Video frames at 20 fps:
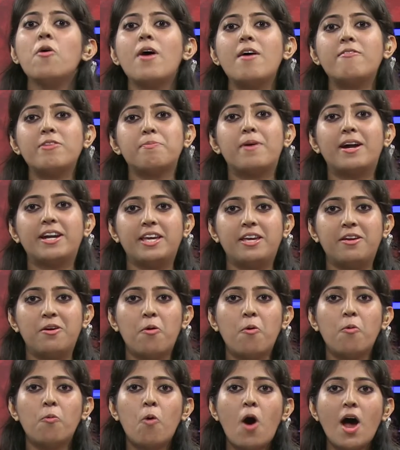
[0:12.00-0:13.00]
everybody.
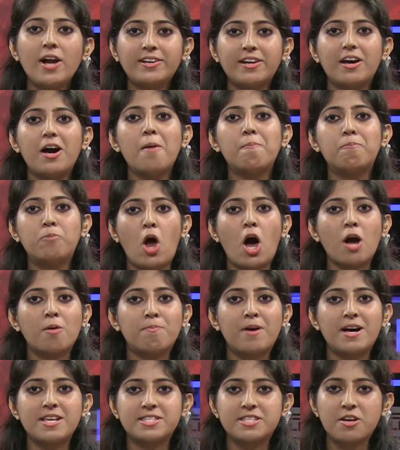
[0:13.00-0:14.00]
What a
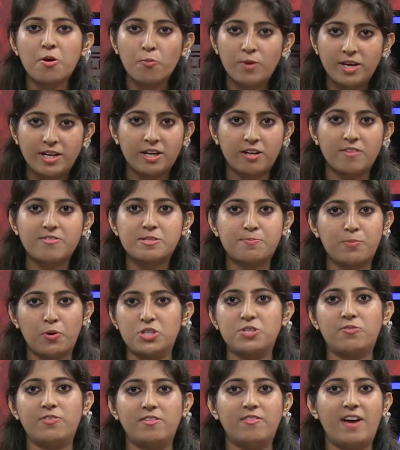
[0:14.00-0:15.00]
blockbuster weekend of
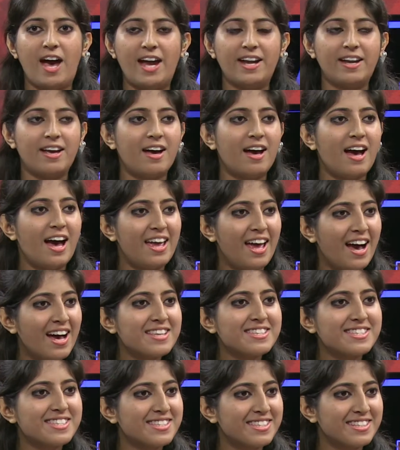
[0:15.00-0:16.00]
sports we've had.
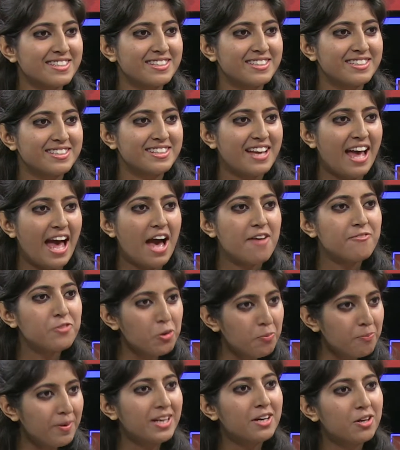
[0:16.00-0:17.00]
Ayaz, have you
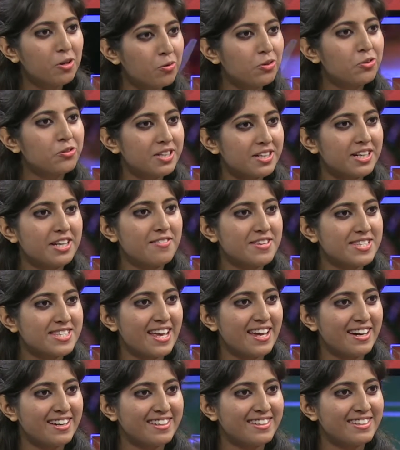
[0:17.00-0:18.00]
been glued to the TV set